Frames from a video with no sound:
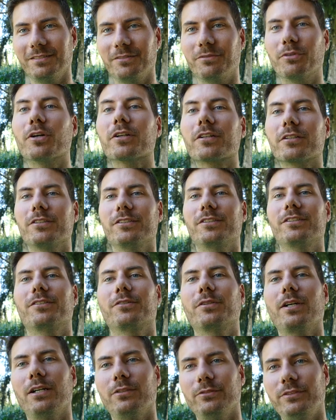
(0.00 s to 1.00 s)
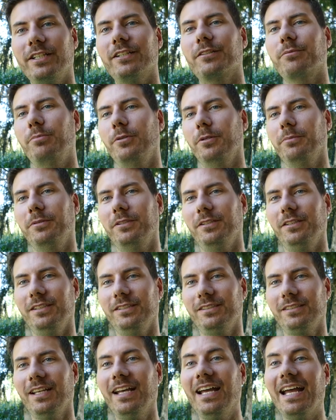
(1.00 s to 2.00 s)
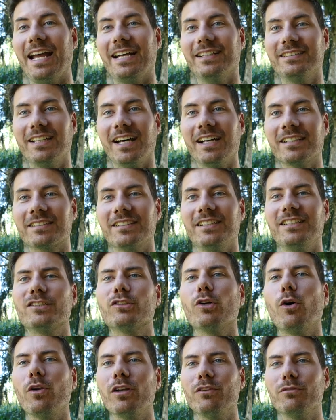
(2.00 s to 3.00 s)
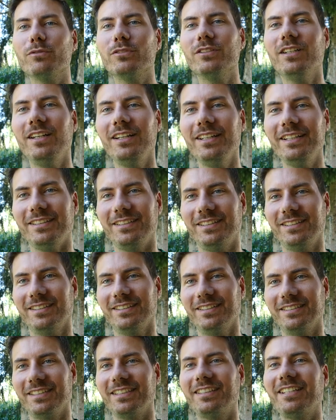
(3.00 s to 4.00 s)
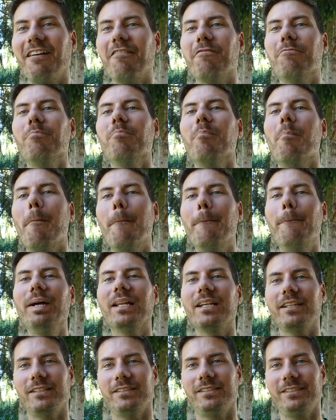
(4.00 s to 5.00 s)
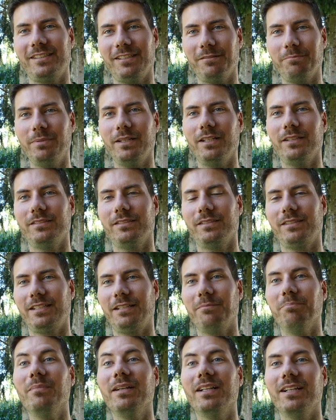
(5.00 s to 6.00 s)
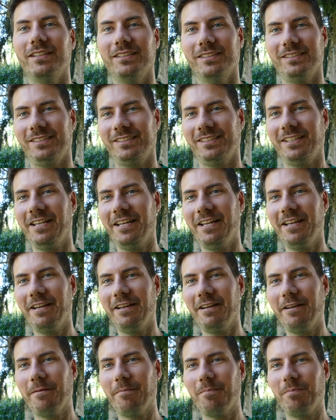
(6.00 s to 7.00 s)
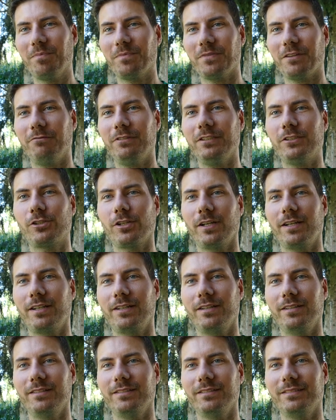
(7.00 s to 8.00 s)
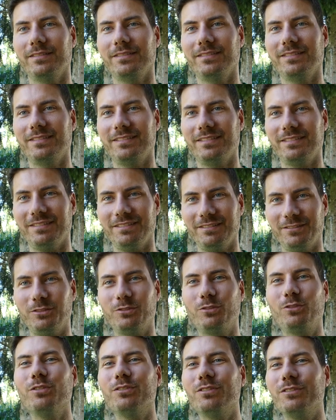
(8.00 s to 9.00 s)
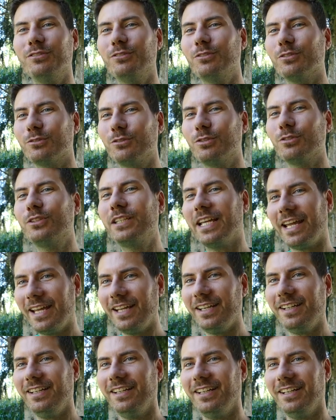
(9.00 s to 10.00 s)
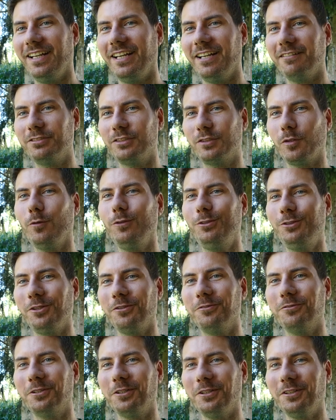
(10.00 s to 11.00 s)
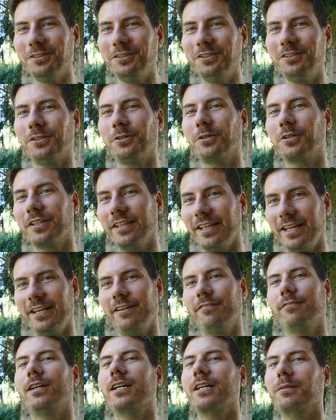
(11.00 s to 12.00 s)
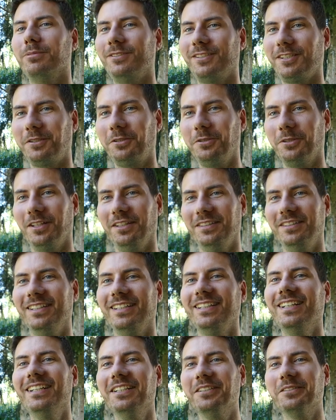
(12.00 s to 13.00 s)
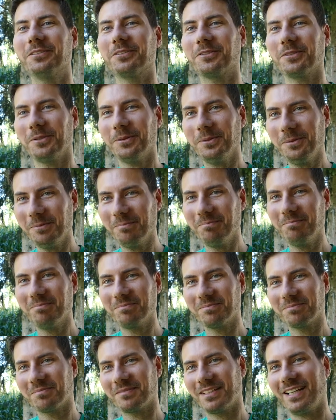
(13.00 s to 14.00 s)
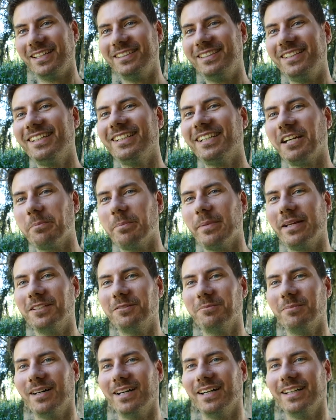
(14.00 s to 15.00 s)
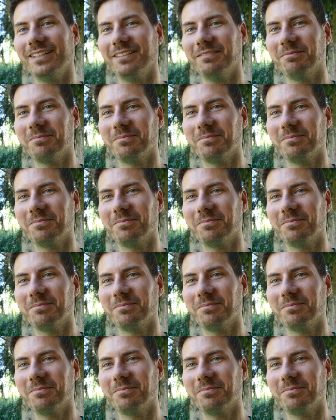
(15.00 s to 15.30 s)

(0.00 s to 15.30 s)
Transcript: workers around their properties. And thus this Hollywood elite that have billions and billions and millions, which are, do they have social workers, or they have armed security? So I think I made my